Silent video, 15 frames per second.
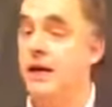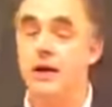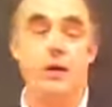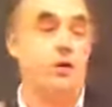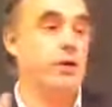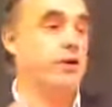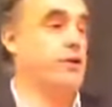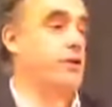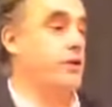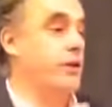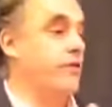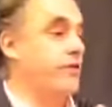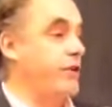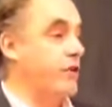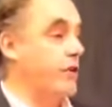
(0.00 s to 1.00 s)
You know, and so
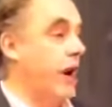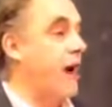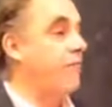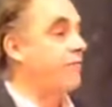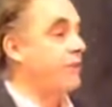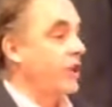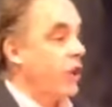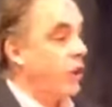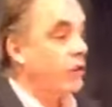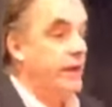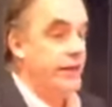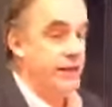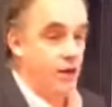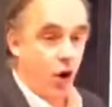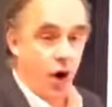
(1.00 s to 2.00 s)
if you're of
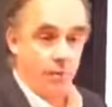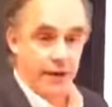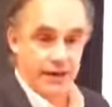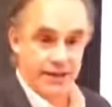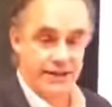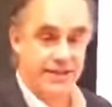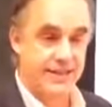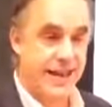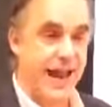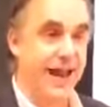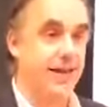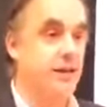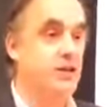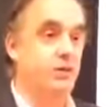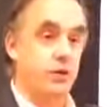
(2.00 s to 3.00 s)
lowly dominant
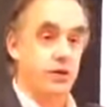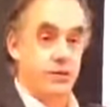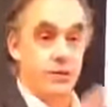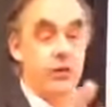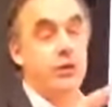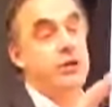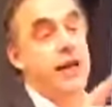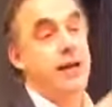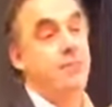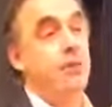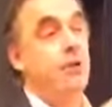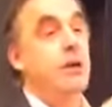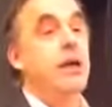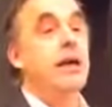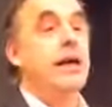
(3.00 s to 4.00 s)
status, which, for
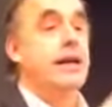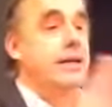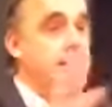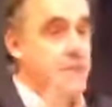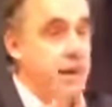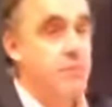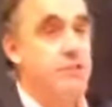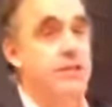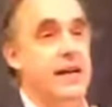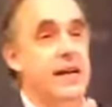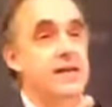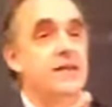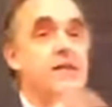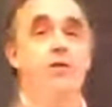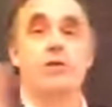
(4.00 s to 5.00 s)
example, in some
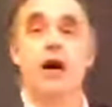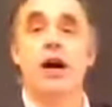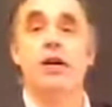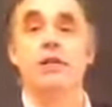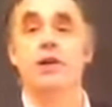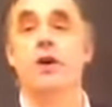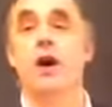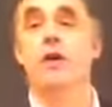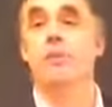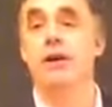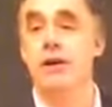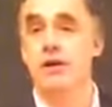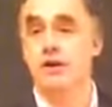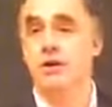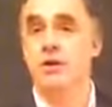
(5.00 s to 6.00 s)
sense you guys are
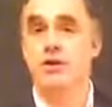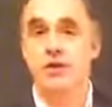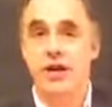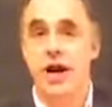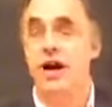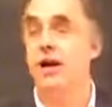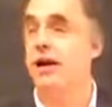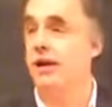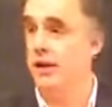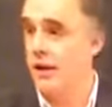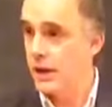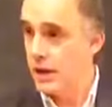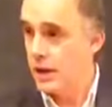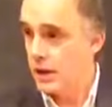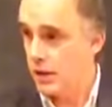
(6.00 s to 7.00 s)
because you're young and,
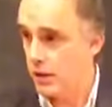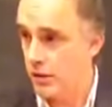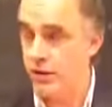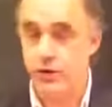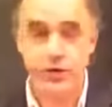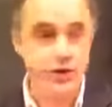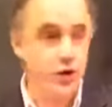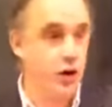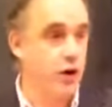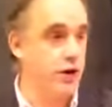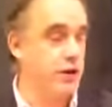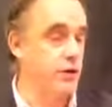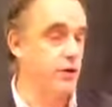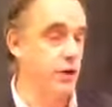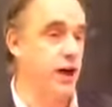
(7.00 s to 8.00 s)
you know, you're
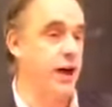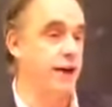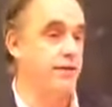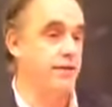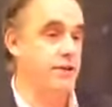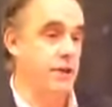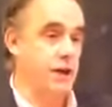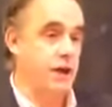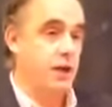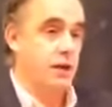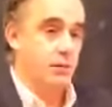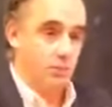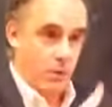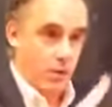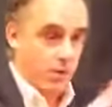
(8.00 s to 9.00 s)
starting your lives,
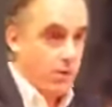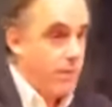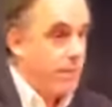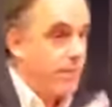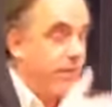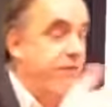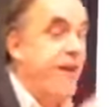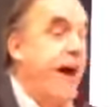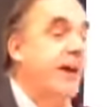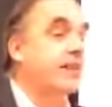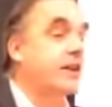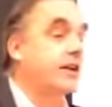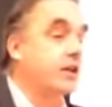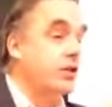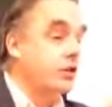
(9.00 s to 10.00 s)
the
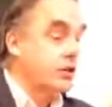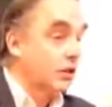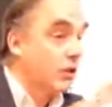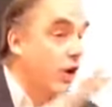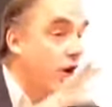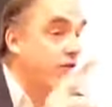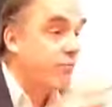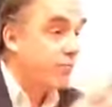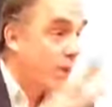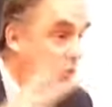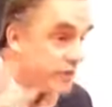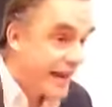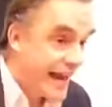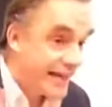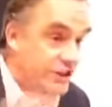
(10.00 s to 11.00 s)
fact that there's a lot of
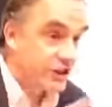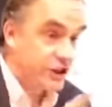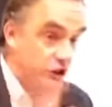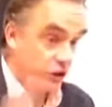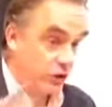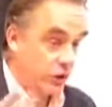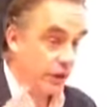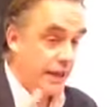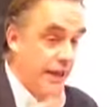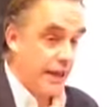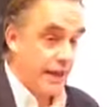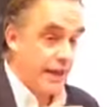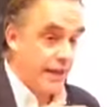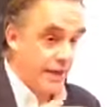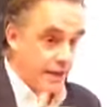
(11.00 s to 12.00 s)
potential
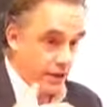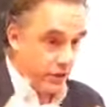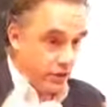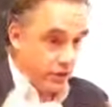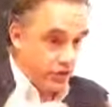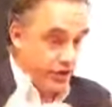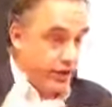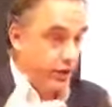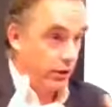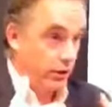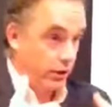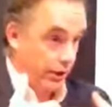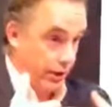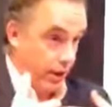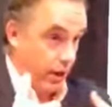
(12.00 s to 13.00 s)
that you
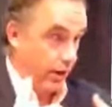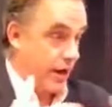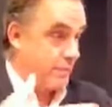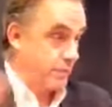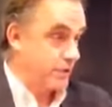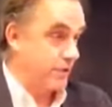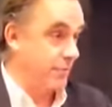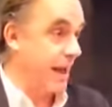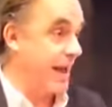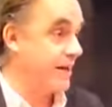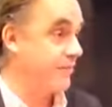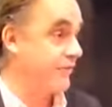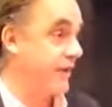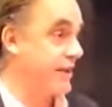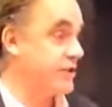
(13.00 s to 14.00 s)
still are able to
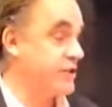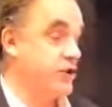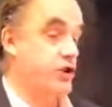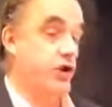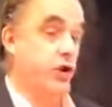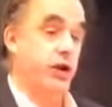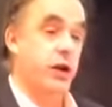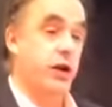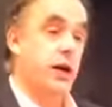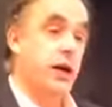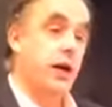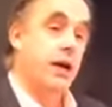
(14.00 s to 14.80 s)
manifest should